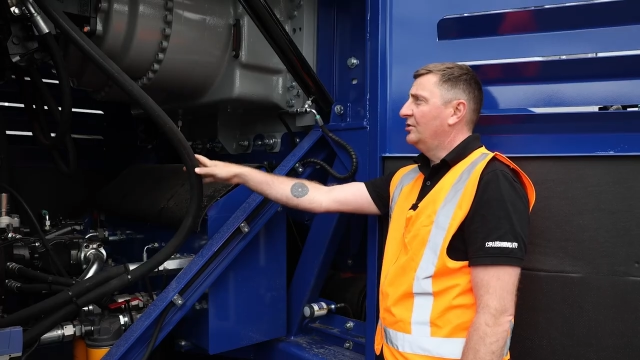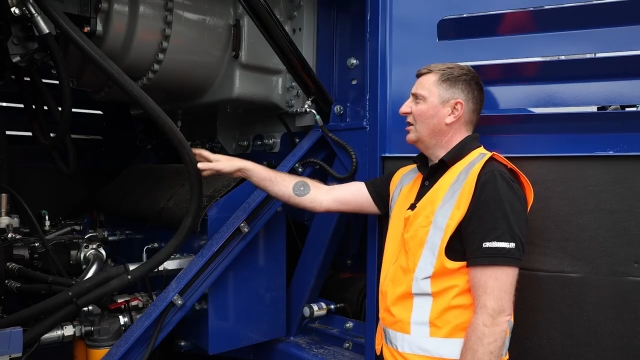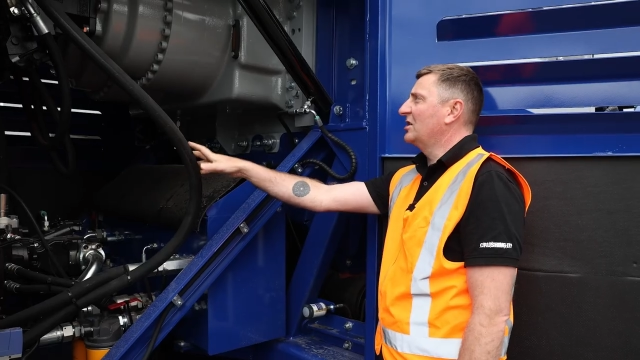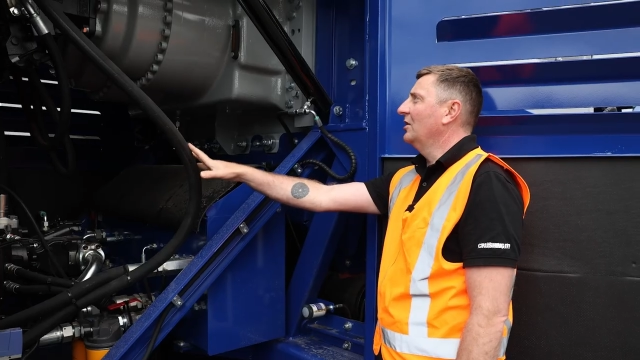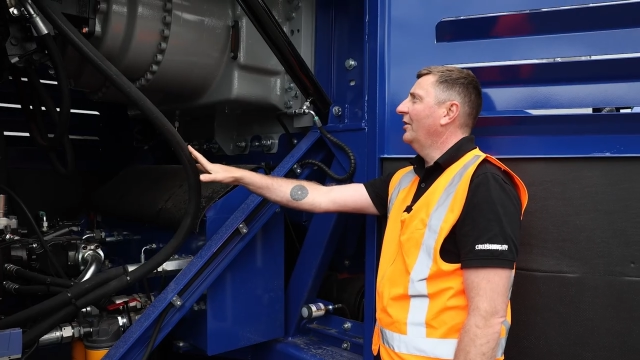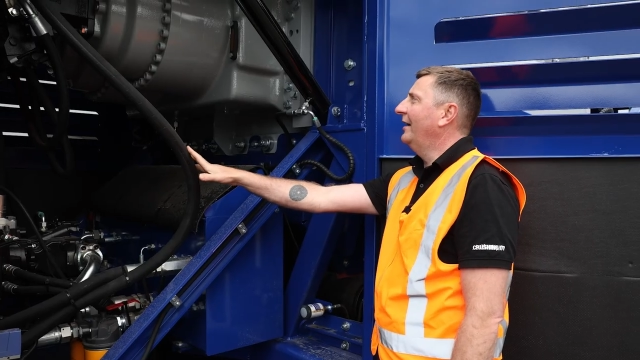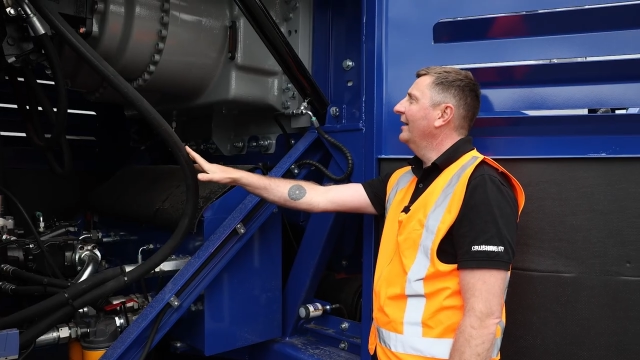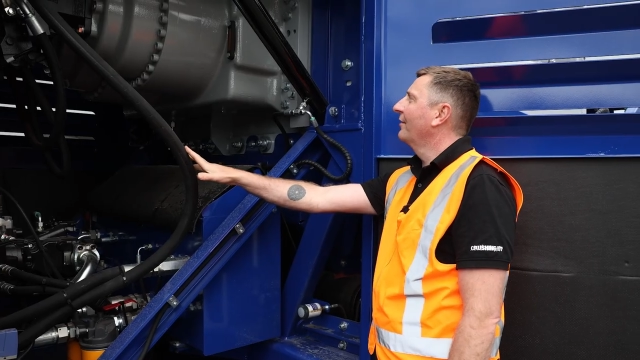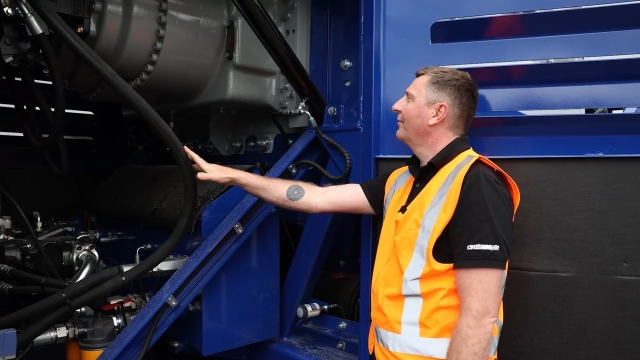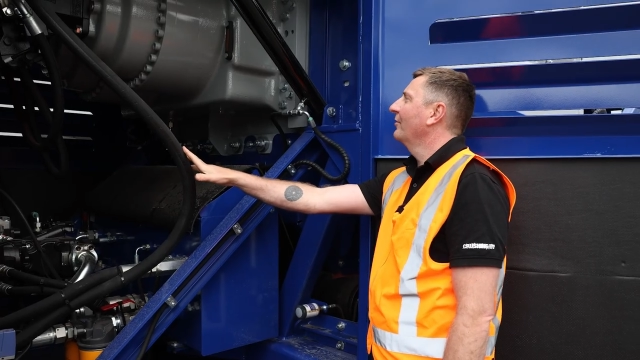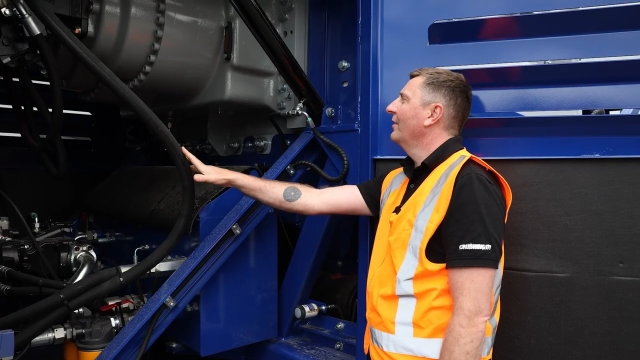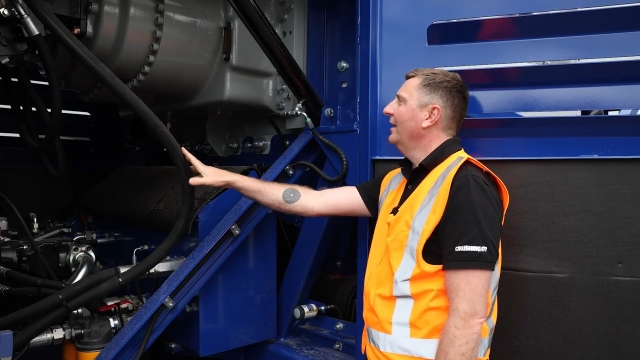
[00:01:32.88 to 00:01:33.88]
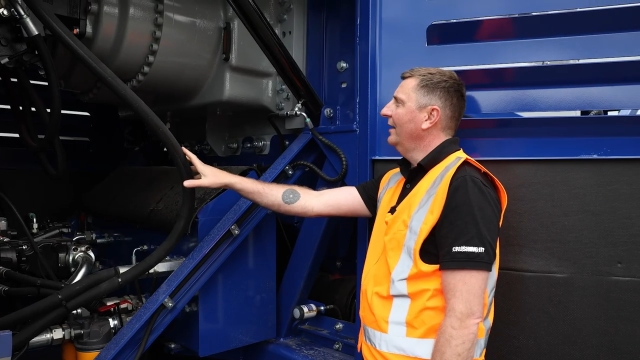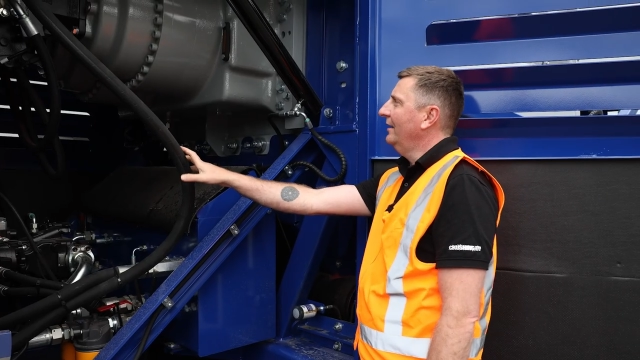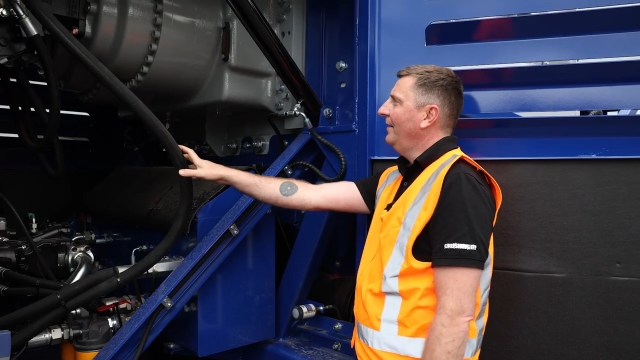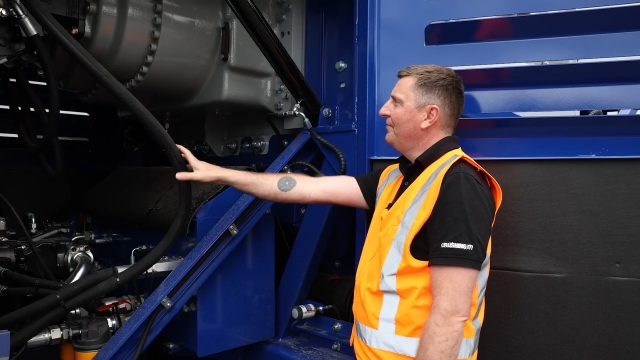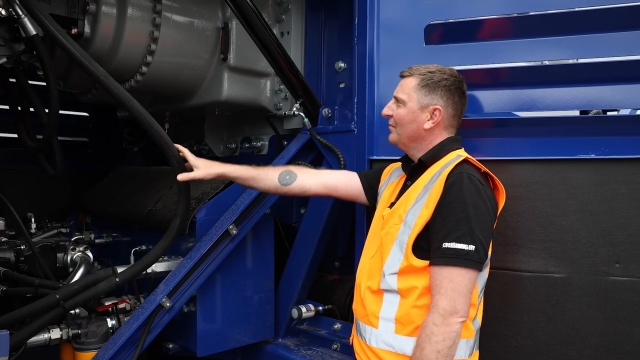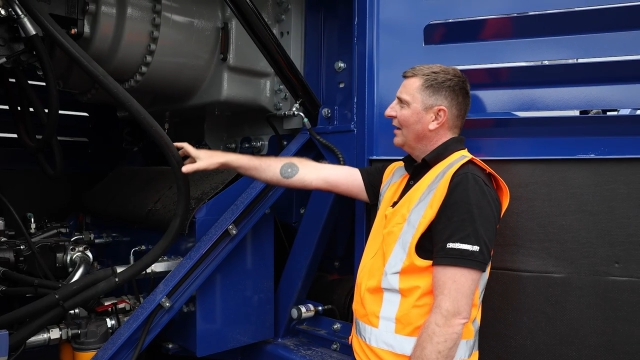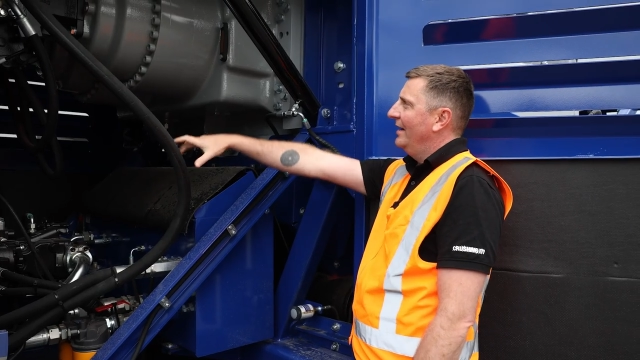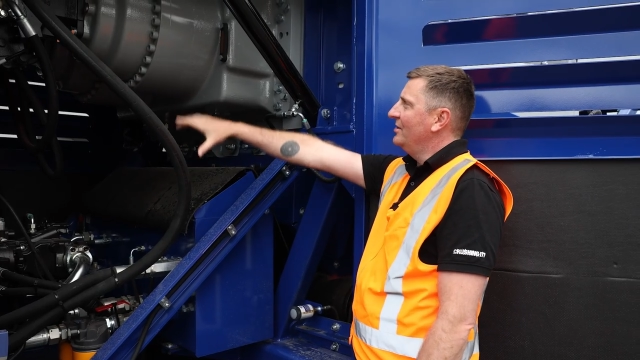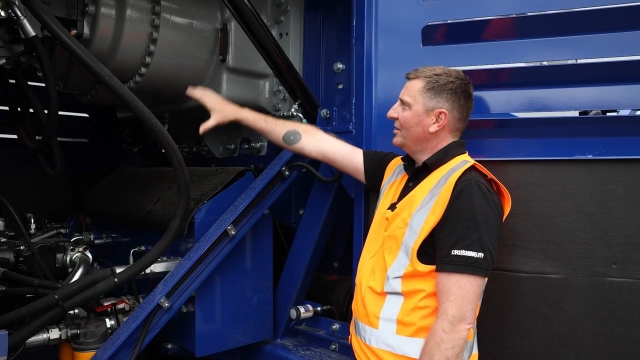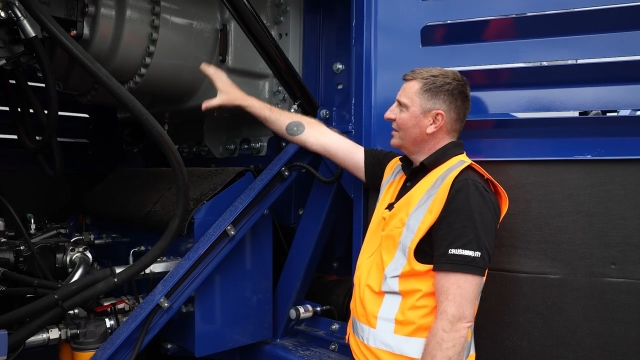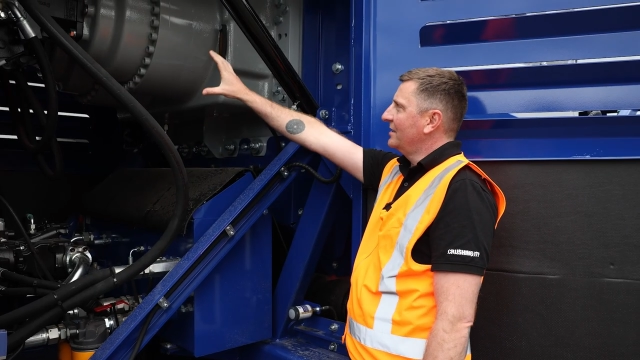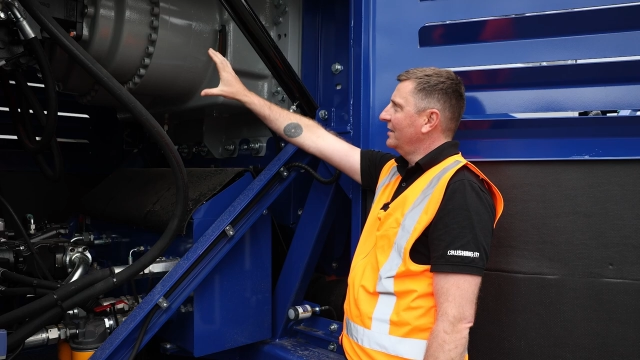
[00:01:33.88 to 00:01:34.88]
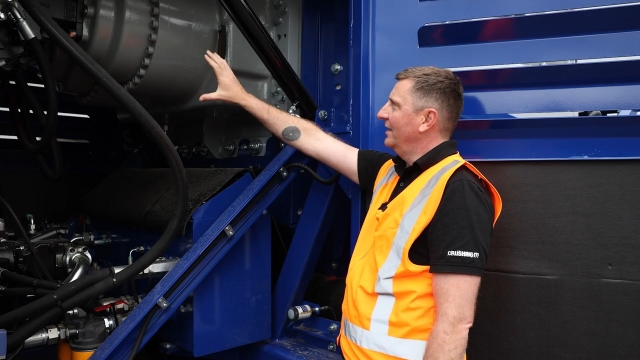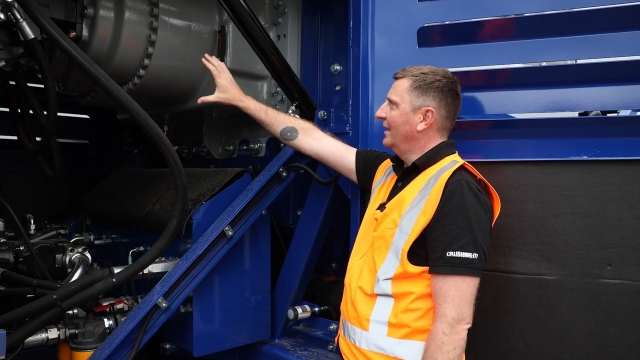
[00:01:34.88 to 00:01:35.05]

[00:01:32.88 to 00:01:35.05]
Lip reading: Just looking in through here, as you can see,